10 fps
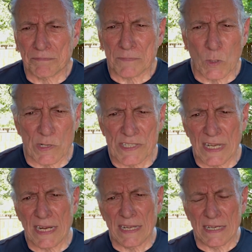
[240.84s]
or
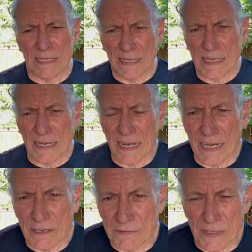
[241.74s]
sitting in any
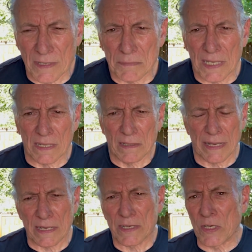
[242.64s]
kind of
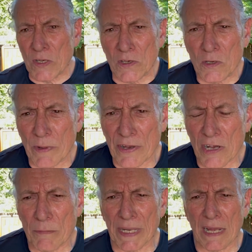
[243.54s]
like a canoe with an
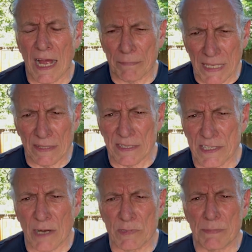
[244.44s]
open cockpit, and the
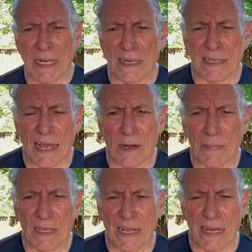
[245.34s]
sun was beating down on
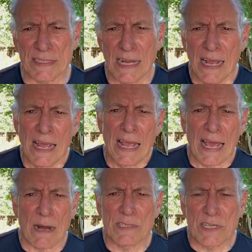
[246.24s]
my legs,
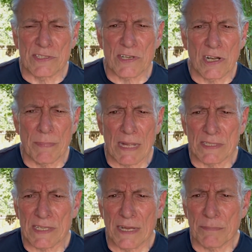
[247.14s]
and I was concerned about
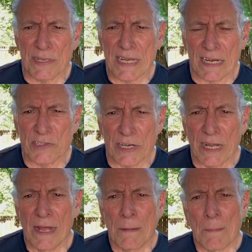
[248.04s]
sun protection,
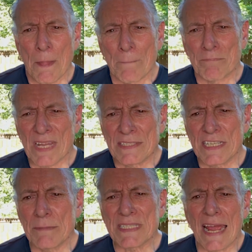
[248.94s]
it
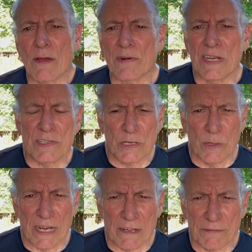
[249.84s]
seems
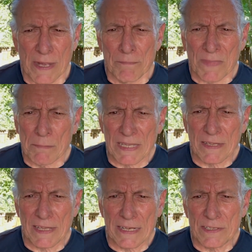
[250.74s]
counterintuitive, but the
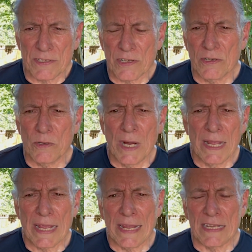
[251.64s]
thing to do
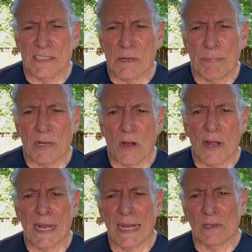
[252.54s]
is to put
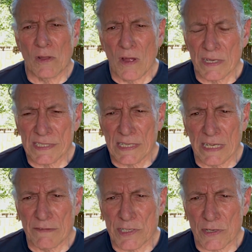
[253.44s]
on a long
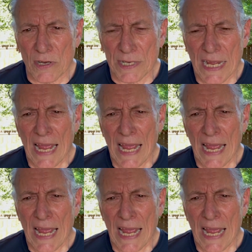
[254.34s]
sleeve shirt